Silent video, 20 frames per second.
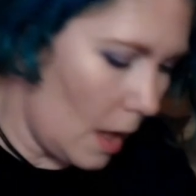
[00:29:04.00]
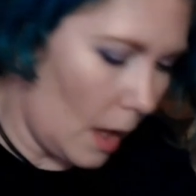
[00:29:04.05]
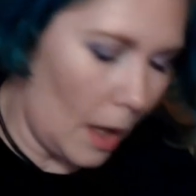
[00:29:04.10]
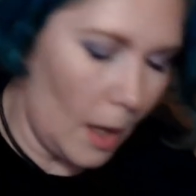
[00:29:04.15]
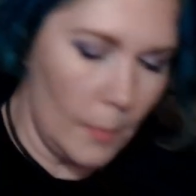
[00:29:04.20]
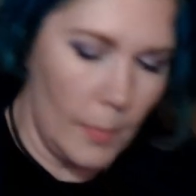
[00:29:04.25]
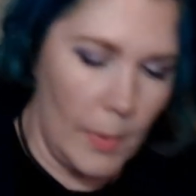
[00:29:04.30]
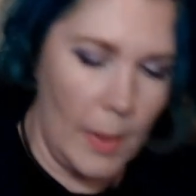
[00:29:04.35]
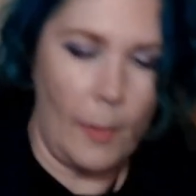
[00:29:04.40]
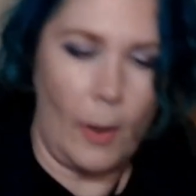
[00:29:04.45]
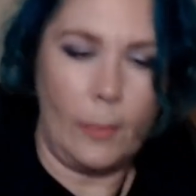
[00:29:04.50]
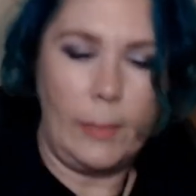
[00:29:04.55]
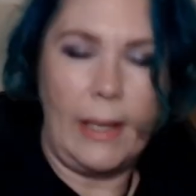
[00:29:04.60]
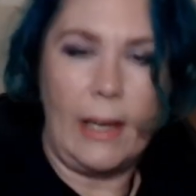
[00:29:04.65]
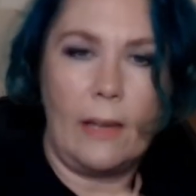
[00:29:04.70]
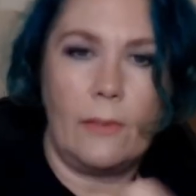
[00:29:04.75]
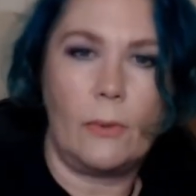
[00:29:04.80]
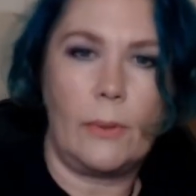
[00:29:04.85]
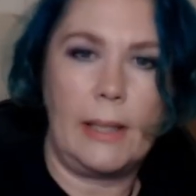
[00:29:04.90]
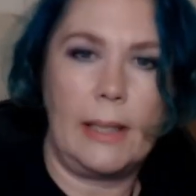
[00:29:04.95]
They probably have
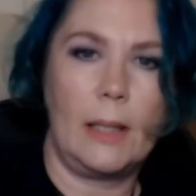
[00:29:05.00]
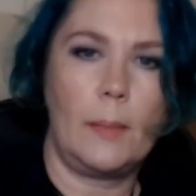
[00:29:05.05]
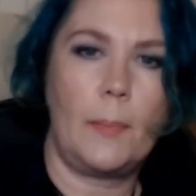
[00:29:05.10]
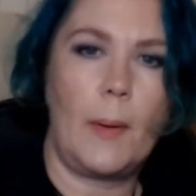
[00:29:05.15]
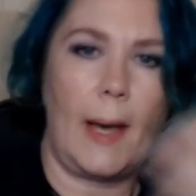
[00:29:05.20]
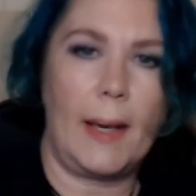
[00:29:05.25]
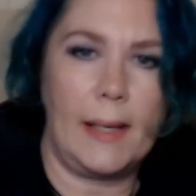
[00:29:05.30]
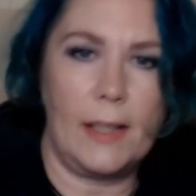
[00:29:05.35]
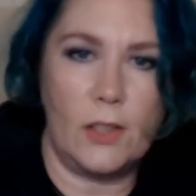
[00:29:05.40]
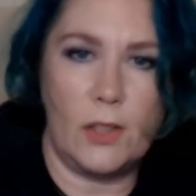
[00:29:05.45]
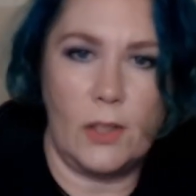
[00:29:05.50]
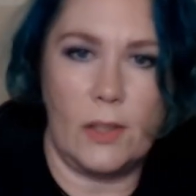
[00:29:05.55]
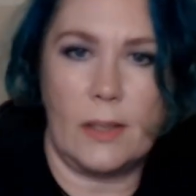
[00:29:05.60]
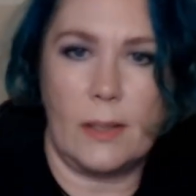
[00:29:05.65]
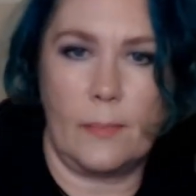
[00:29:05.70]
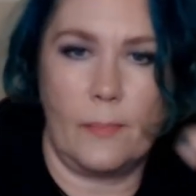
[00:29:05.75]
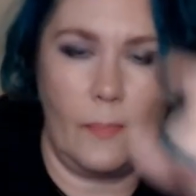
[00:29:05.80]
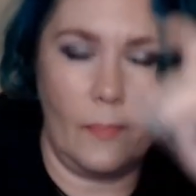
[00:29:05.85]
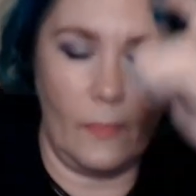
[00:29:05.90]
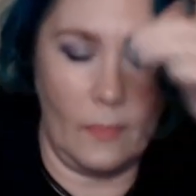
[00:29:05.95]
oily packages,
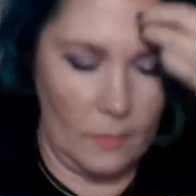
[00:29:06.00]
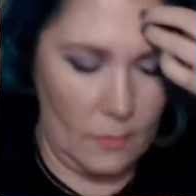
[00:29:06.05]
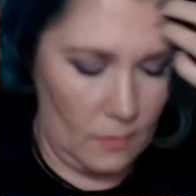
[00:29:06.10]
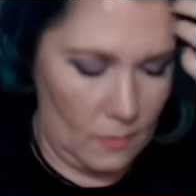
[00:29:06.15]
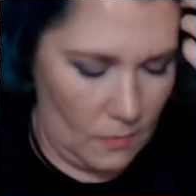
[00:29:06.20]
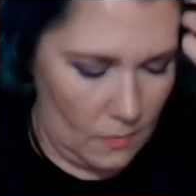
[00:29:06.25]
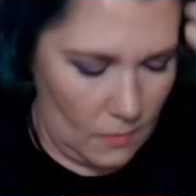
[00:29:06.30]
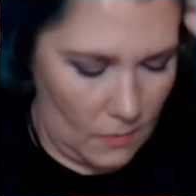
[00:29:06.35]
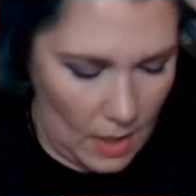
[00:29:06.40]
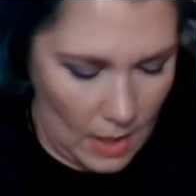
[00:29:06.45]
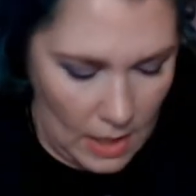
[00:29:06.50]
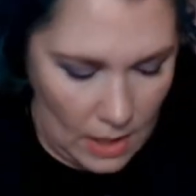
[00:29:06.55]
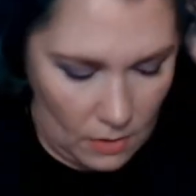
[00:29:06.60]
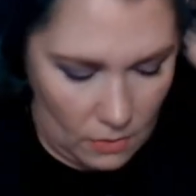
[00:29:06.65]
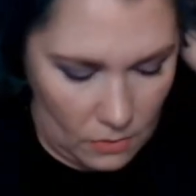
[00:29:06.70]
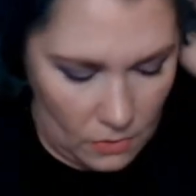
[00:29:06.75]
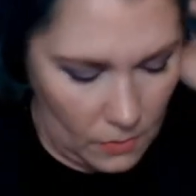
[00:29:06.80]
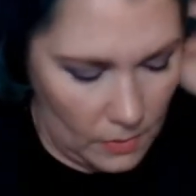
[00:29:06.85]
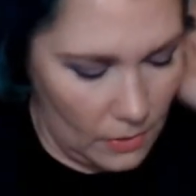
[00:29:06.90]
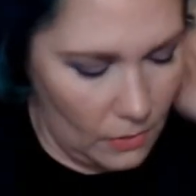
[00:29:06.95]
and they don't know
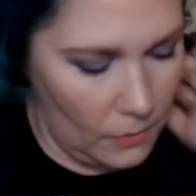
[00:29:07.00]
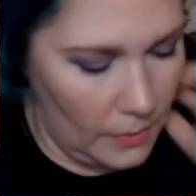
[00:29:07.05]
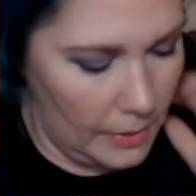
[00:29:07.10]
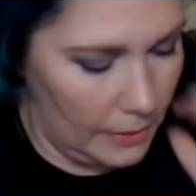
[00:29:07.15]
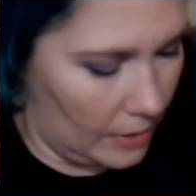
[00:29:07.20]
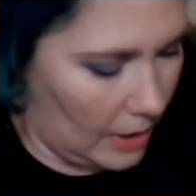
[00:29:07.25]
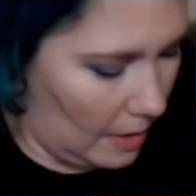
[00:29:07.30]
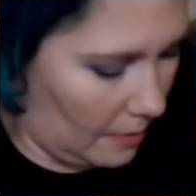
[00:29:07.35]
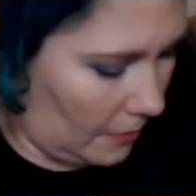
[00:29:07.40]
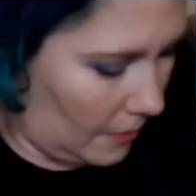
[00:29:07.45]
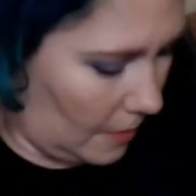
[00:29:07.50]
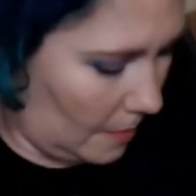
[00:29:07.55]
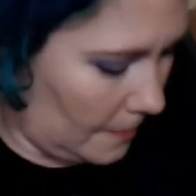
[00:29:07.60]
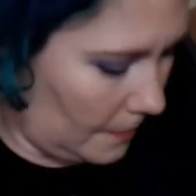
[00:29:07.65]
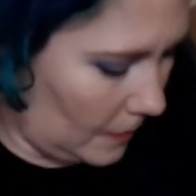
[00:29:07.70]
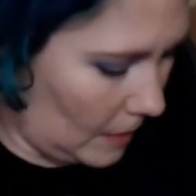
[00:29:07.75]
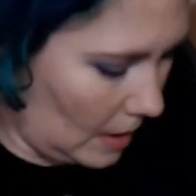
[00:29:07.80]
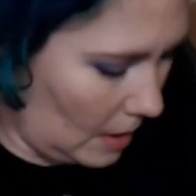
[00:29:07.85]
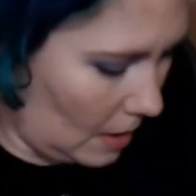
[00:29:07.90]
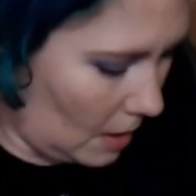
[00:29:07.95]
where the oil came from.
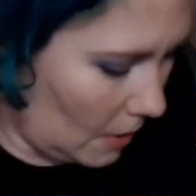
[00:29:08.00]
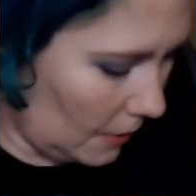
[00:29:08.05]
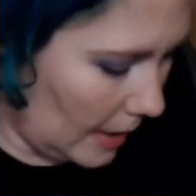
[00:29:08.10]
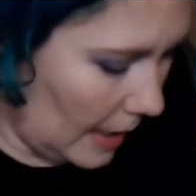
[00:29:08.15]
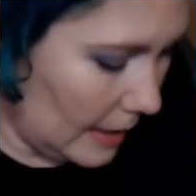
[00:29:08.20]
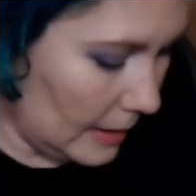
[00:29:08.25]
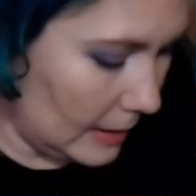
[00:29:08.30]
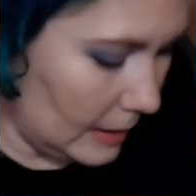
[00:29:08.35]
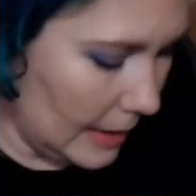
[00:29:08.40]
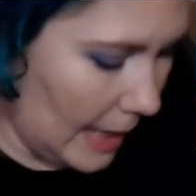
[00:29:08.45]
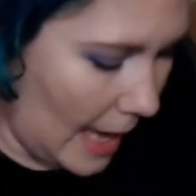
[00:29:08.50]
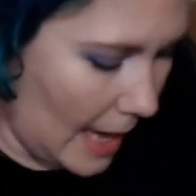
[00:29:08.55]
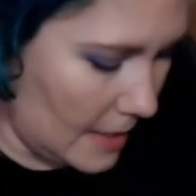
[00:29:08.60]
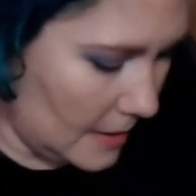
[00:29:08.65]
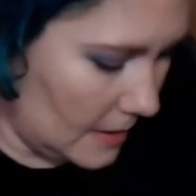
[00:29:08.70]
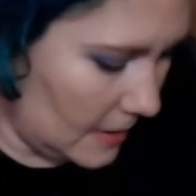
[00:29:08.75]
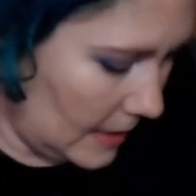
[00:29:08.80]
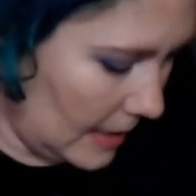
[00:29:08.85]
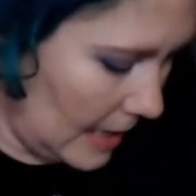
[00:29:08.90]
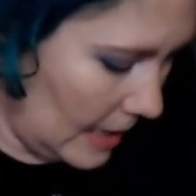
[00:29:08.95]
Okay, the last
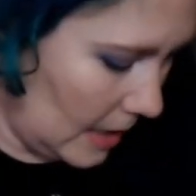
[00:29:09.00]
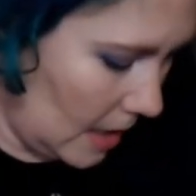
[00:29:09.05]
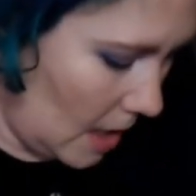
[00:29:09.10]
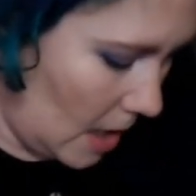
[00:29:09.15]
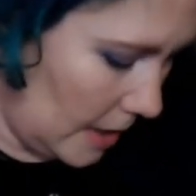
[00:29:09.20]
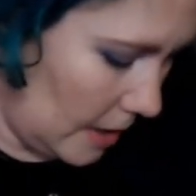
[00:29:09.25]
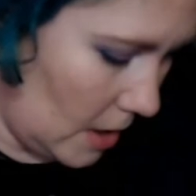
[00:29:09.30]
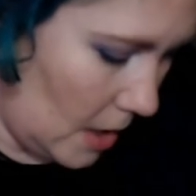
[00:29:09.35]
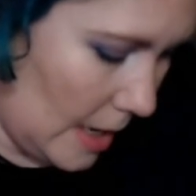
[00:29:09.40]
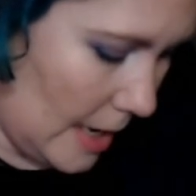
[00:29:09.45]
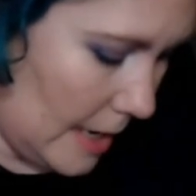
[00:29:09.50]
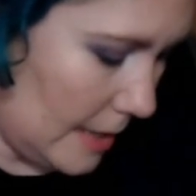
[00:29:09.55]
thing I got